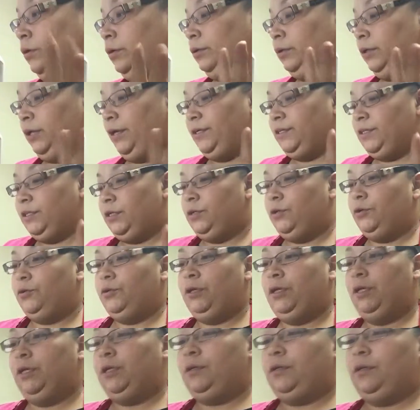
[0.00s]
Next thing you
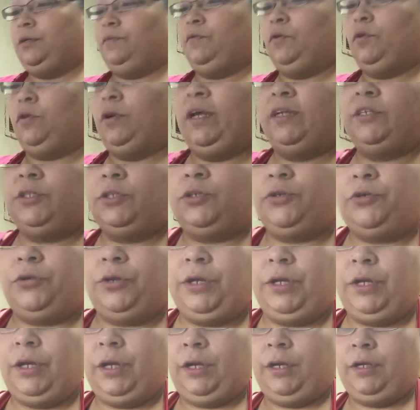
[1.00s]
need, if you don't like to
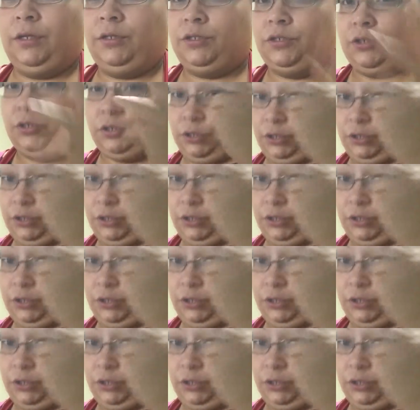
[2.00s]
dirty your hands, you're